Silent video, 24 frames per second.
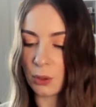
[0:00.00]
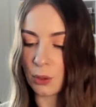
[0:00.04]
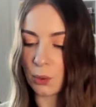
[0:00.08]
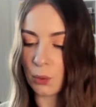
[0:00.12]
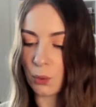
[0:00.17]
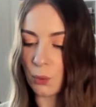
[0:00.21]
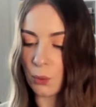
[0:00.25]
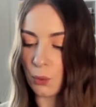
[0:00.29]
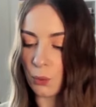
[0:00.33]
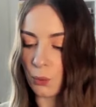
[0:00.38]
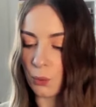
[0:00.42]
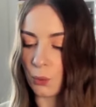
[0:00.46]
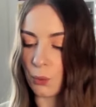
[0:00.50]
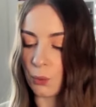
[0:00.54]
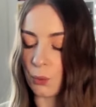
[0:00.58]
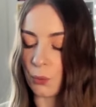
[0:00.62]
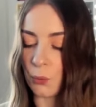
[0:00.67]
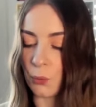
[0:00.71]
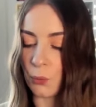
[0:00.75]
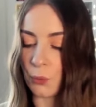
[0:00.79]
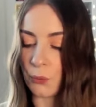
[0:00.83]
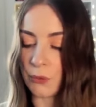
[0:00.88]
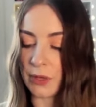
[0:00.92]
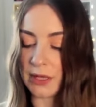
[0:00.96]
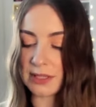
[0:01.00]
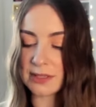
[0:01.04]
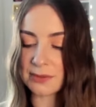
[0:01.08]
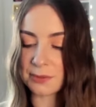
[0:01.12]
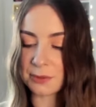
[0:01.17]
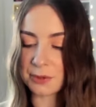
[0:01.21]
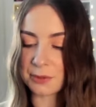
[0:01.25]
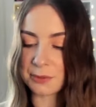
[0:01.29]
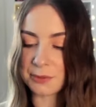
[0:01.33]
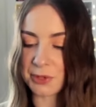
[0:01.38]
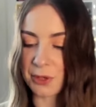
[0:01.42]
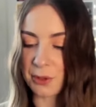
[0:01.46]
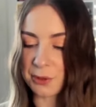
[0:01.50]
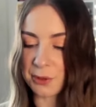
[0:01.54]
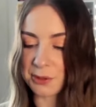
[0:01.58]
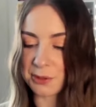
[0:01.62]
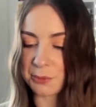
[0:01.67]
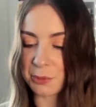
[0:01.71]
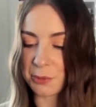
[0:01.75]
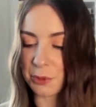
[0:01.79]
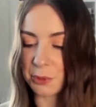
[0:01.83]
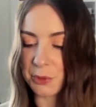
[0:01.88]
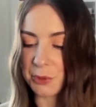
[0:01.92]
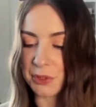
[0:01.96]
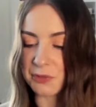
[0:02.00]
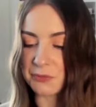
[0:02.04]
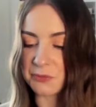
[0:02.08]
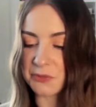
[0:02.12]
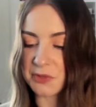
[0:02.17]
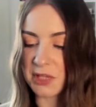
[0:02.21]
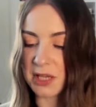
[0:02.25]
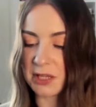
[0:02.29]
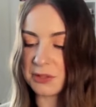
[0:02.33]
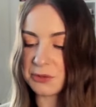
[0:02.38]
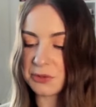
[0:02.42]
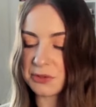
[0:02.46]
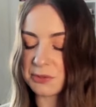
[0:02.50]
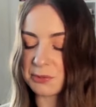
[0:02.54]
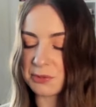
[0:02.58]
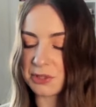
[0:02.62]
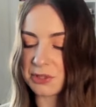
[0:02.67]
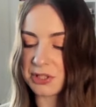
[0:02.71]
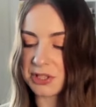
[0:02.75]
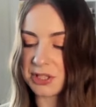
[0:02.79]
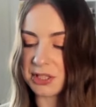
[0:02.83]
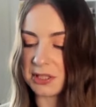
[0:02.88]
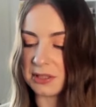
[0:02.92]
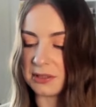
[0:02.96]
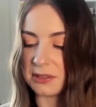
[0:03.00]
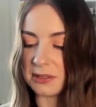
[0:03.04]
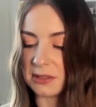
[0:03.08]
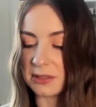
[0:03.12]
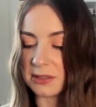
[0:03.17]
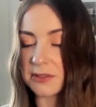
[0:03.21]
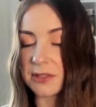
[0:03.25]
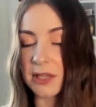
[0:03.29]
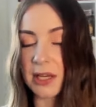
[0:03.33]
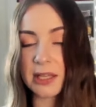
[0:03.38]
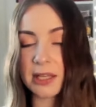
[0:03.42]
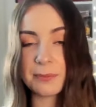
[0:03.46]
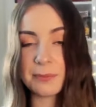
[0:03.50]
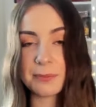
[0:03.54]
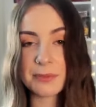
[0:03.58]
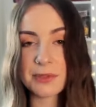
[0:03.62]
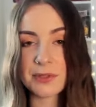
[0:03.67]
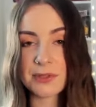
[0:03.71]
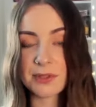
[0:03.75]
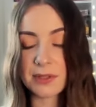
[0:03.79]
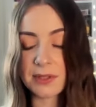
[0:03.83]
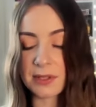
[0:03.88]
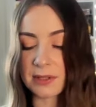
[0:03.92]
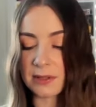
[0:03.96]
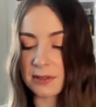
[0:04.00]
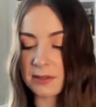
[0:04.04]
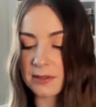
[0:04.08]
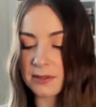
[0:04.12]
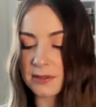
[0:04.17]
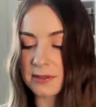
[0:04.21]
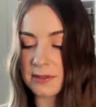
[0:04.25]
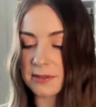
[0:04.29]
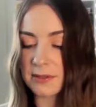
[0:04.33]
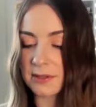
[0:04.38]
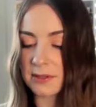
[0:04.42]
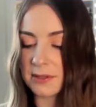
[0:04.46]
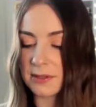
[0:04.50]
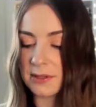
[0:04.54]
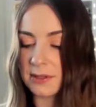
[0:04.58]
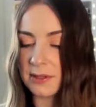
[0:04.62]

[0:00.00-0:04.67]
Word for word: Ooh, that's what I'm talking about. We have Dangerous Machine, Type six.